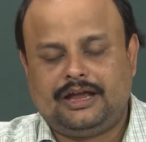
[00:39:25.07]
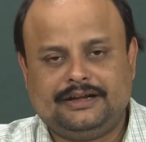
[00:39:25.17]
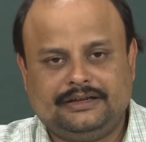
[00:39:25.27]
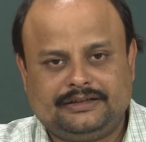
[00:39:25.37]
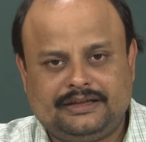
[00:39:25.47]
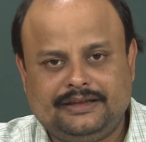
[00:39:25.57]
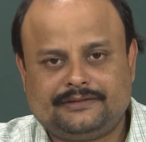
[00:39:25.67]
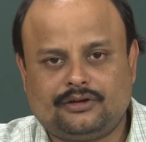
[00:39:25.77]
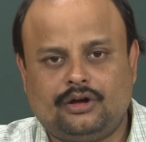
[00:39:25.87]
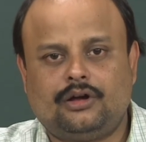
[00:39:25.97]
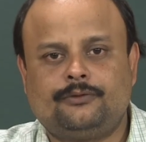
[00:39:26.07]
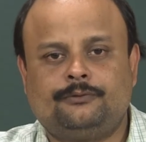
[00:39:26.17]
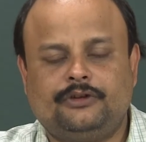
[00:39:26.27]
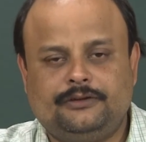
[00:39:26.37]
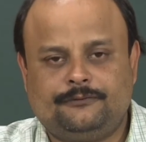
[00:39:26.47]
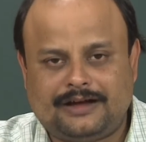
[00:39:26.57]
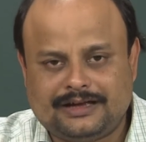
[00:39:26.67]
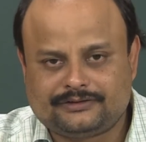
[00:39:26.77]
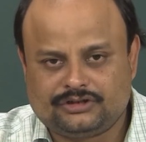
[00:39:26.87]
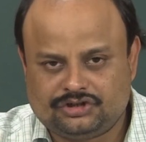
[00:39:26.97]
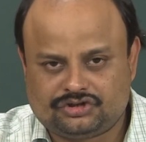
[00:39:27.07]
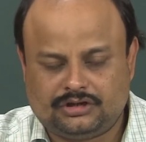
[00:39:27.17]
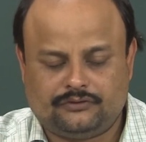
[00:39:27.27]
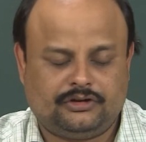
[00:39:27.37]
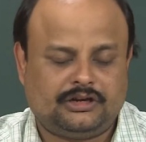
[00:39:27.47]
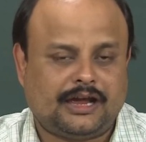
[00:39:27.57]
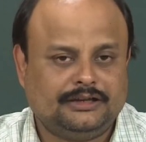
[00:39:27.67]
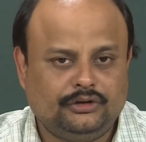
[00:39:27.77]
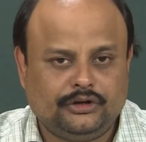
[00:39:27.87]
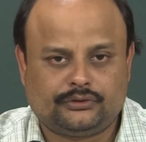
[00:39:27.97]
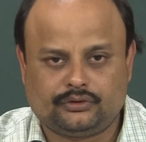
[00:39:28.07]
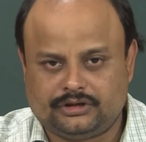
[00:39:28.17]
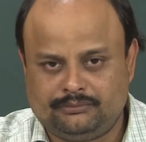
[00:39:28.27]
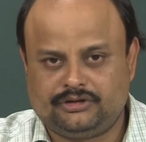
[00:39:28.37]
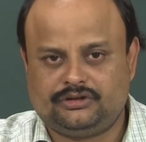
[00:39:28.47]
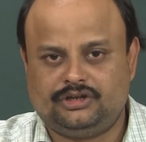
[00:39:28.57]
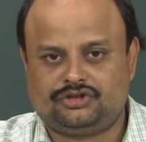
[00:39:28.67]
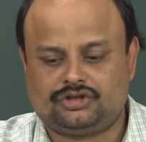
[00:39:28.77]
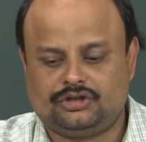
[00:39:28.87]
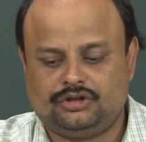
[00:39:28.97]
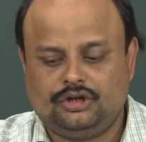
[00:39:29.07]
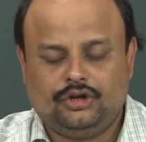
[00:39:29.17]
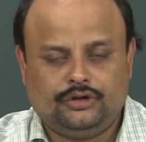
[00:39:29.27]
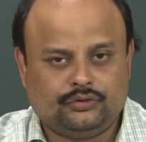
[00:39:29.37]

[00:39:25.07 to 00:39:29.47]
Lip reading: and in case of very fast reaction, a very highly exothermic reaction,